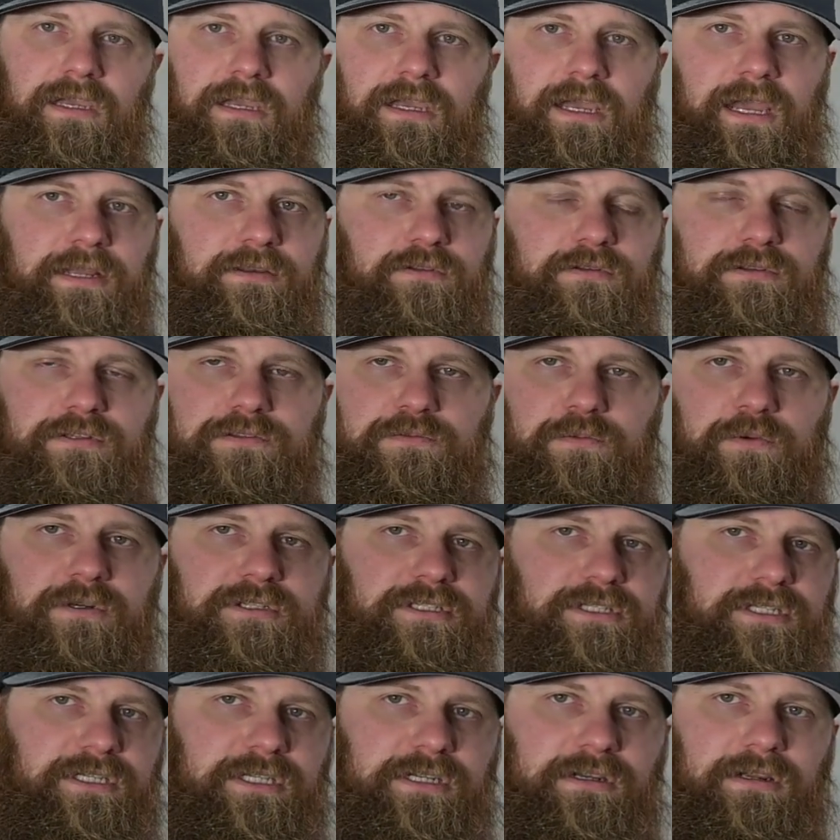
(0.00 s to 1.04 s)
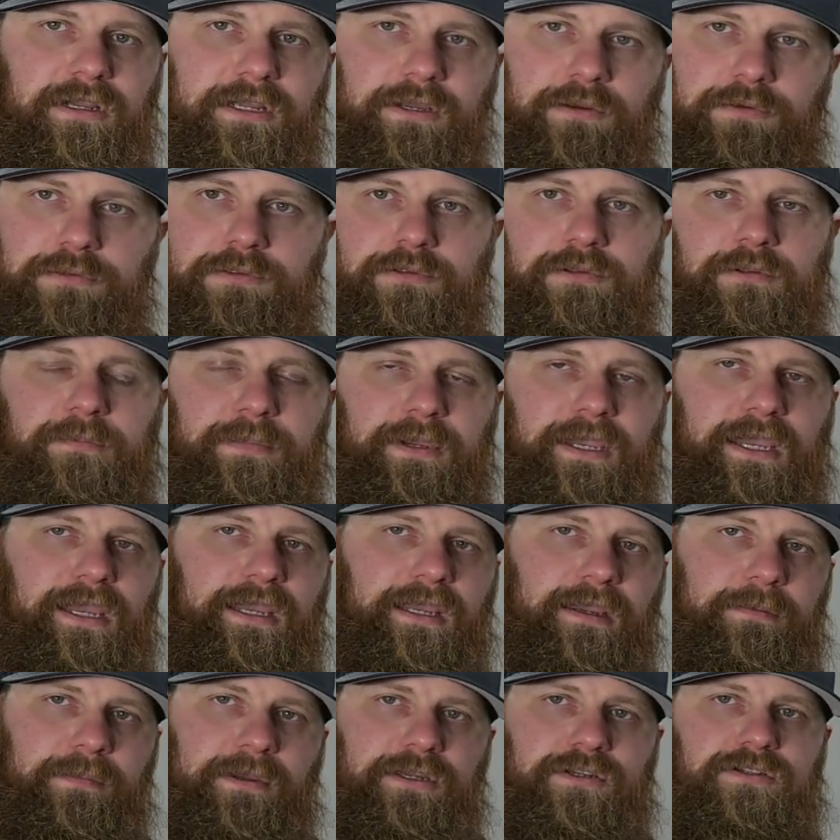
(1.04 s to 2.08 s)
I do this once a year. I go through the bag.
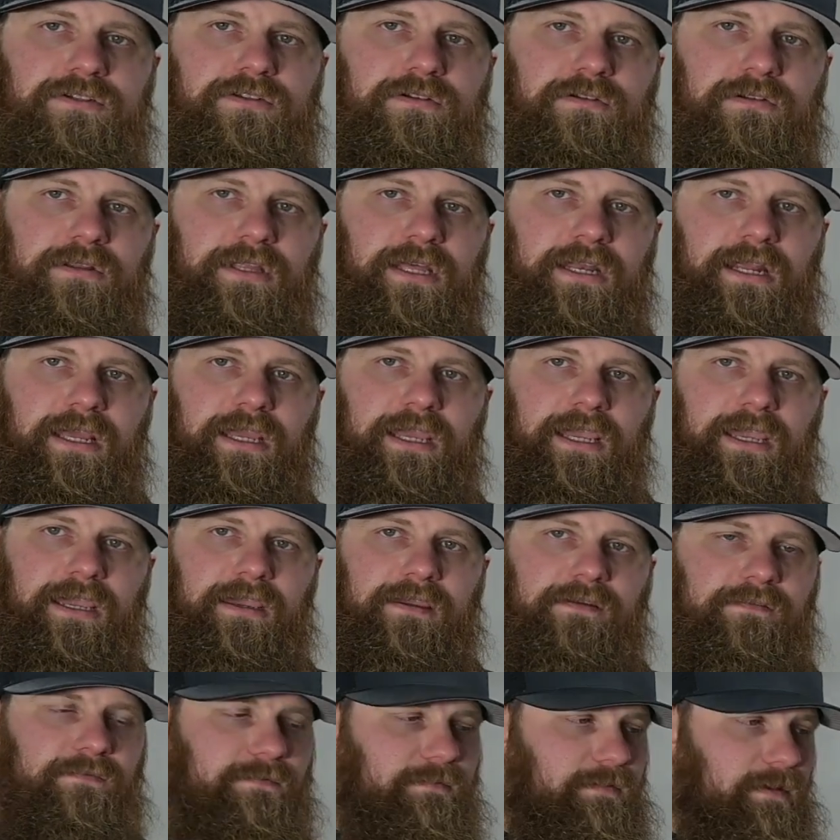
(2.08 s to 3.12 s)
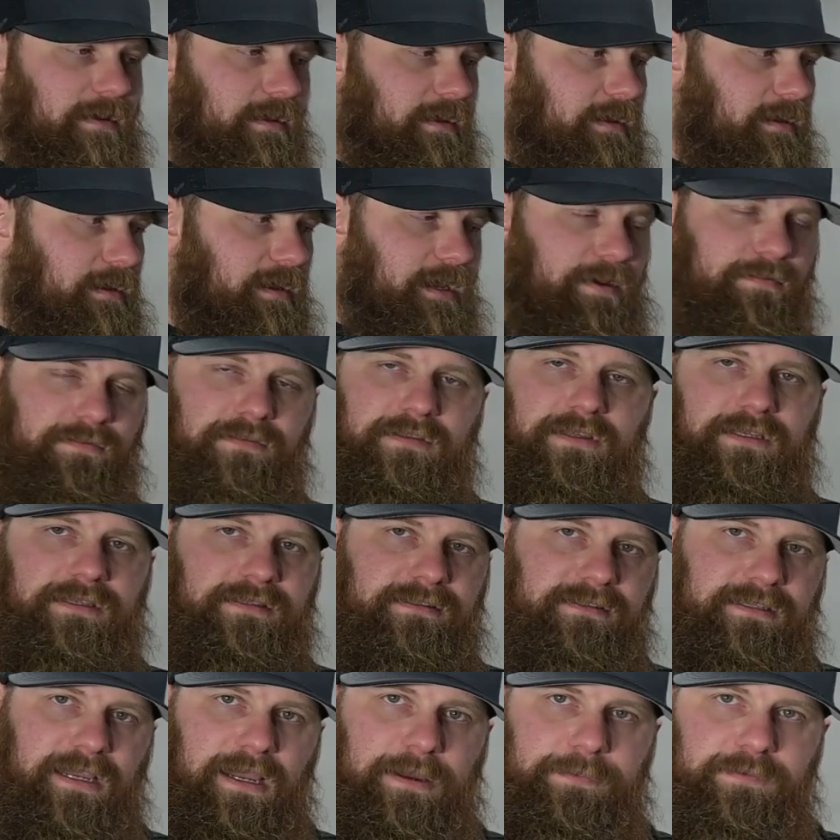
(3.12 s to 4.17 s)
I make sure that I have everything
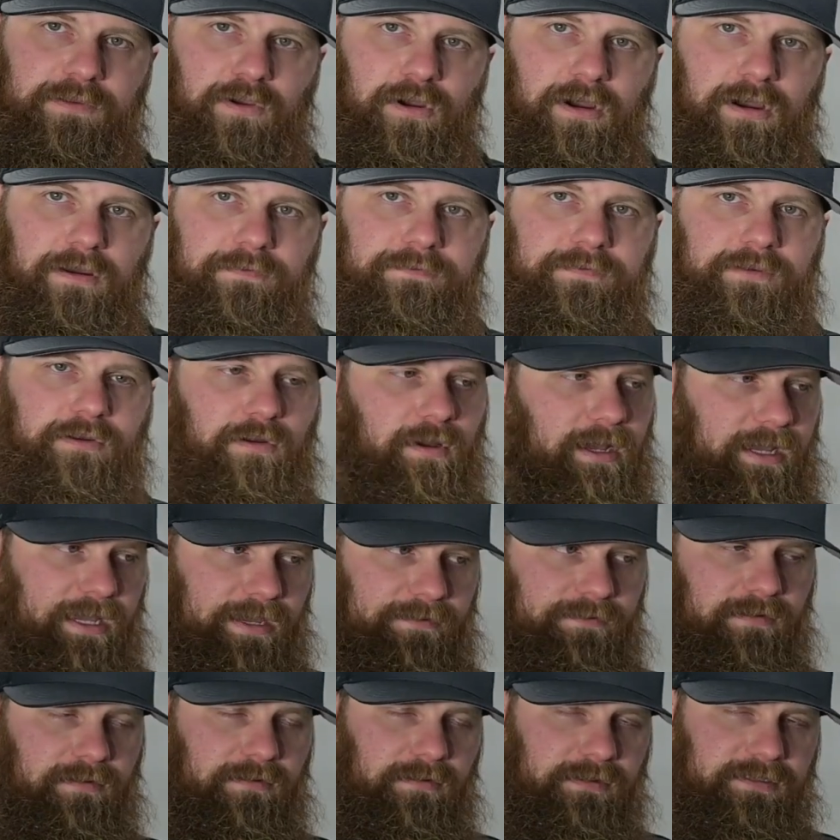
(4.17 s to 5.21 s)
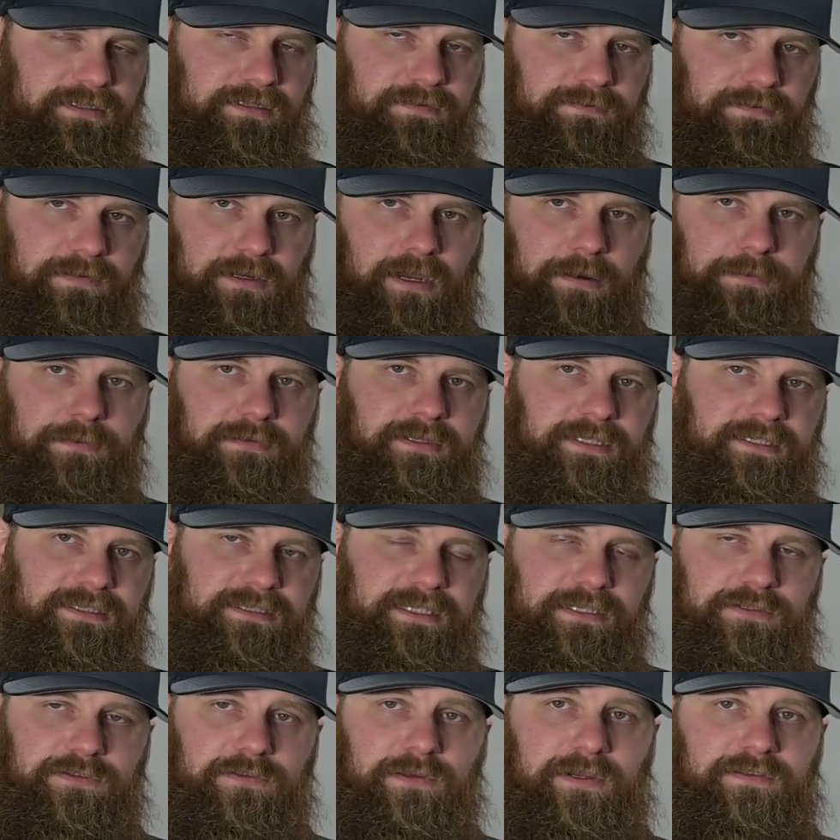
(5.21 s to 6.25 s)
topped off. You know, I have a list of a couple of things I
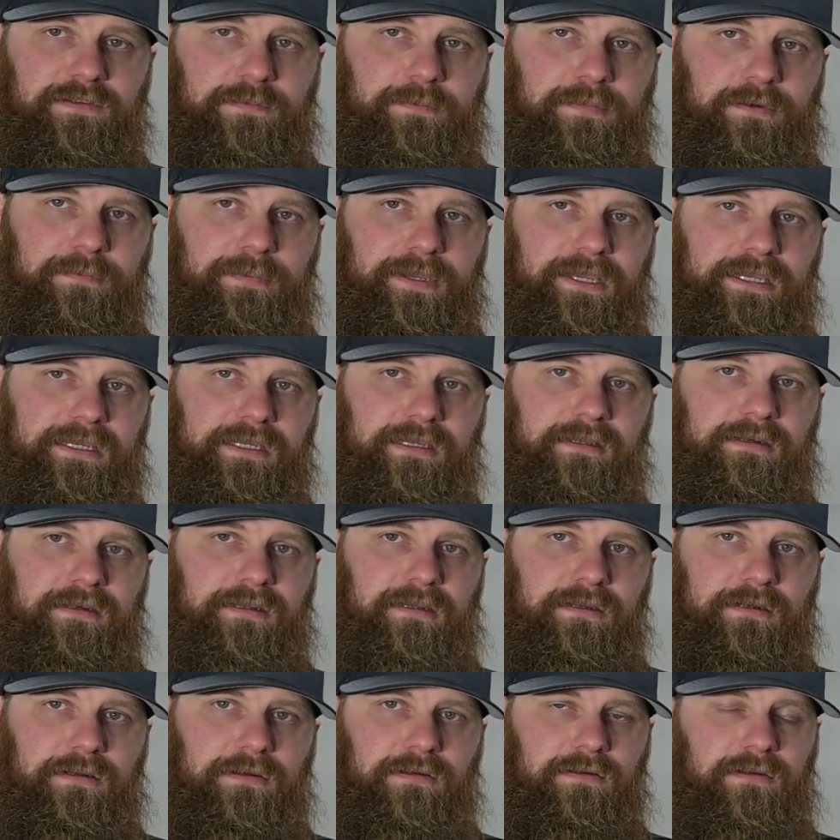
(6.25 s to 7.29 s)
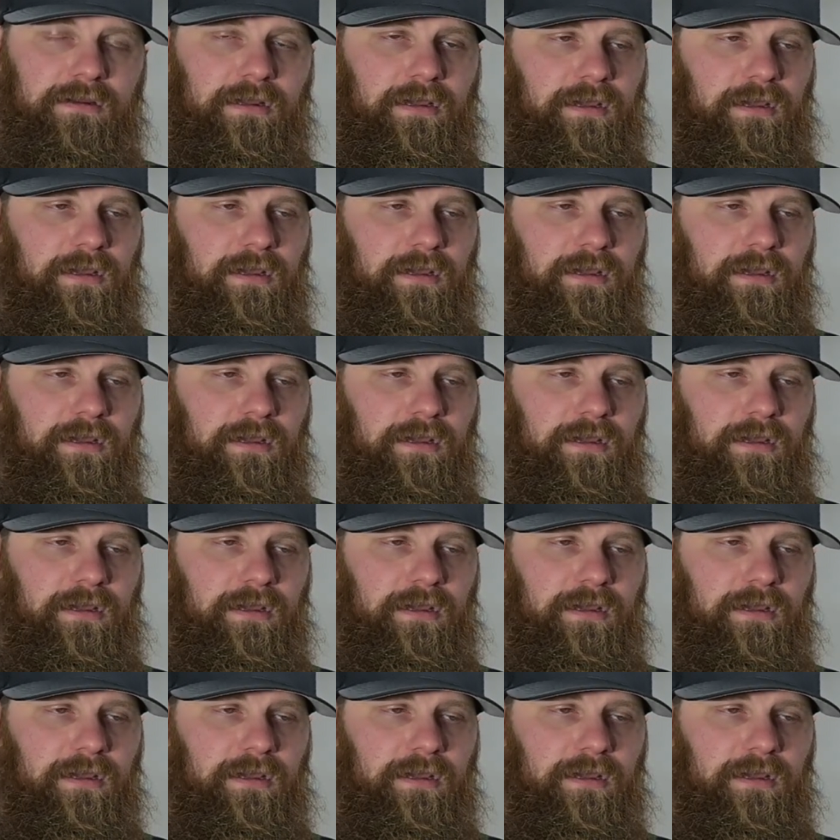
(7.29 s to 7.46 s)
do have to put back in here.